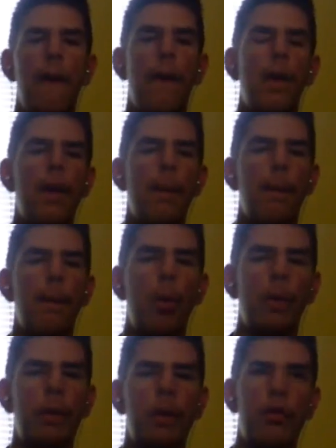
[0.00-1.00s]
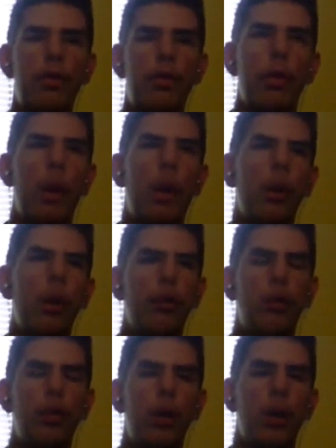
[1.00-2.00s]
than just, oh
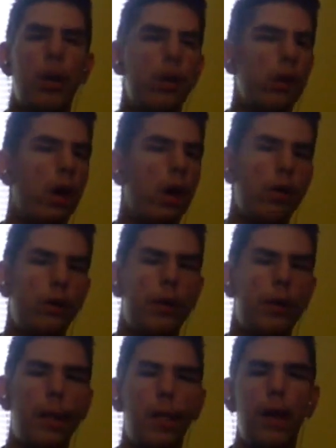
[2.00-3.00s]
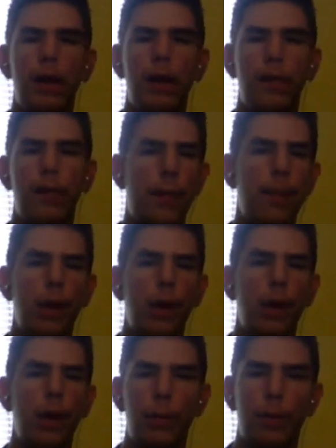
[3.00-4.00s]
shit, you can't play football anymore
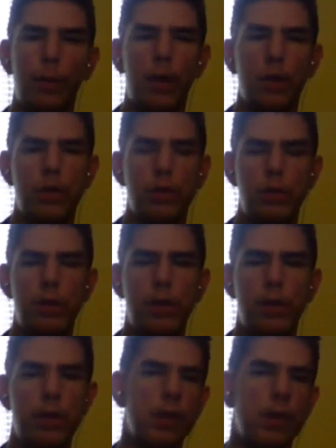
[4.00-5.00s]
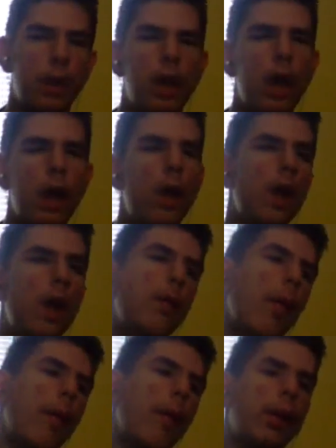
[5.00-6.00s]
because you did this. Like, come on,
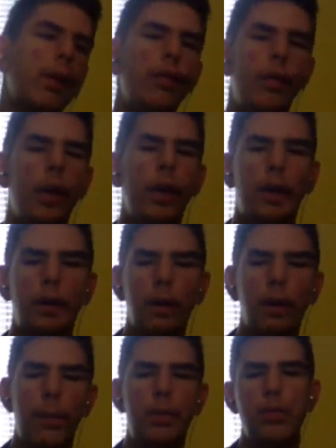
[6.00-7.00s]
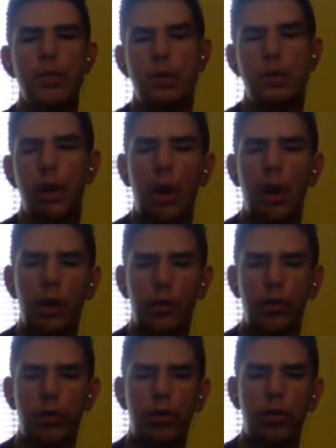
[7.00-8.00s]
Michael Vick abused dogs and
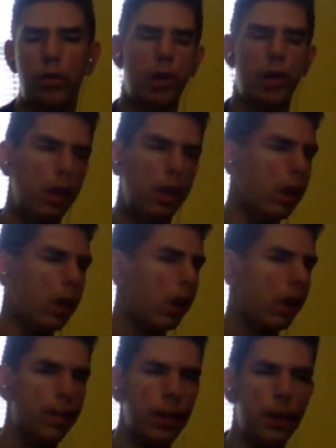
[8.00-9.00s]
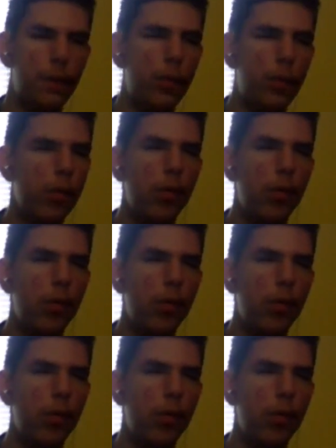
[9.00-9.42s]
shit. People